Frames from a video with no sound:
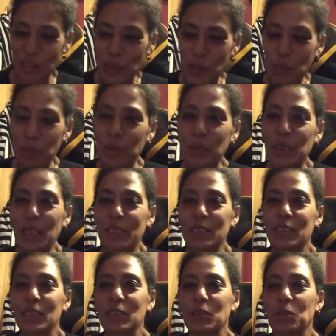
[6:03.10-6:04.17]
but yes,
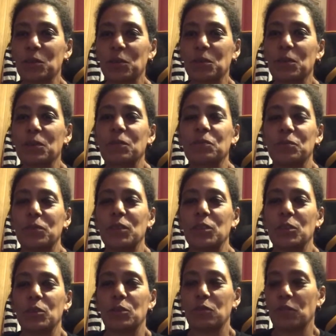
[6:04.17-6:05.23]
he's a good
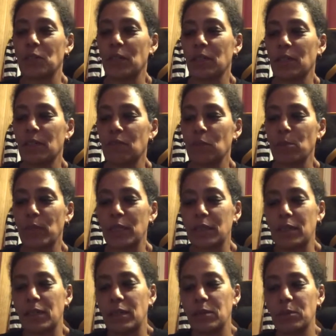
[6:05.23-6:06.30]
friend. I never met the
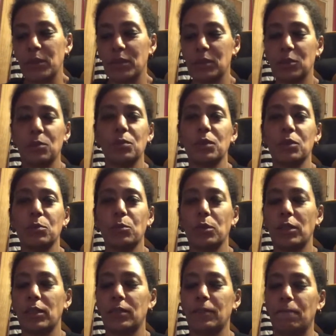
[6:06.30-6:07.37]
guy, but he's
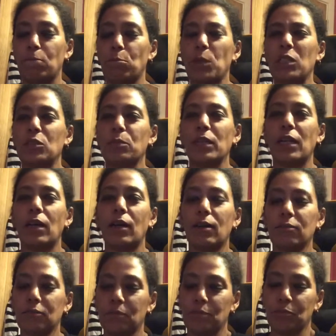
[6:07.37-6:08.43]
brilliant, makes me
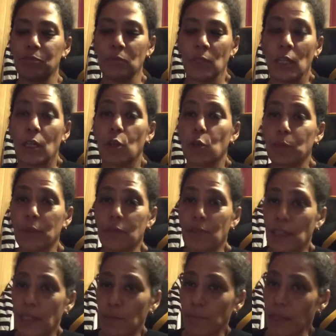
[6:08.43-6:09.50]
laugh. I hope you're
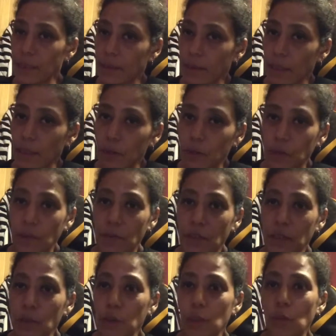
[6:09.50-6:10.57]
feeling better now, Trevor. I
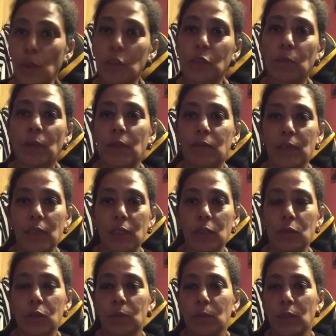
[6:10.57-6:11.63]
know you watch my
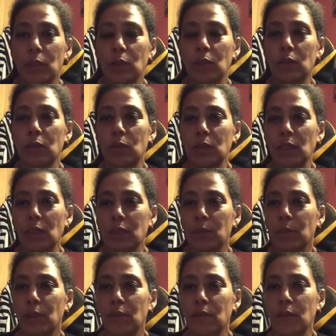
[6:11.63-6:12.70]
videos, but I know you had a
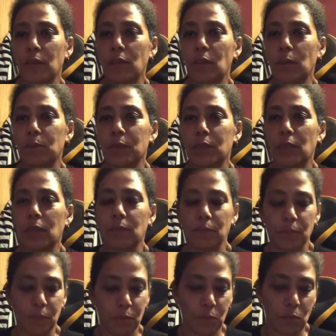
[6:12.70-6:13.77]
bit of a upset.
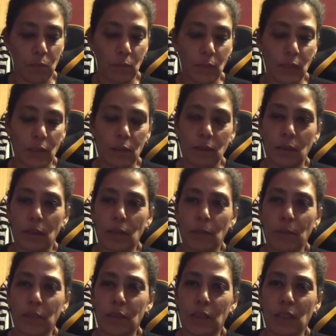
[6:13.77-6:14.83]

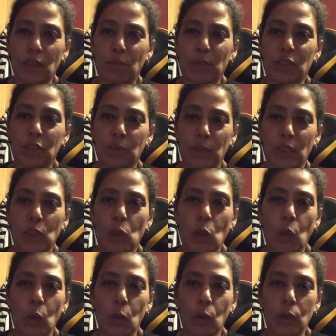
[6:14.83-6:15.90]
I think it must have been
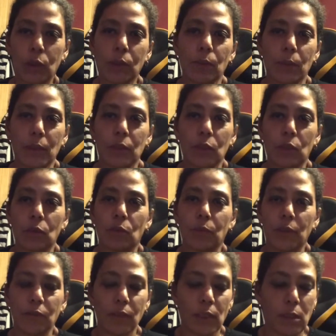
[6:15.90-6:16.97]
cold or something, so I hope
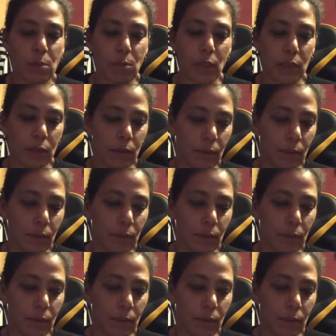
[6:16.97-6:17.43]
you're feeling better.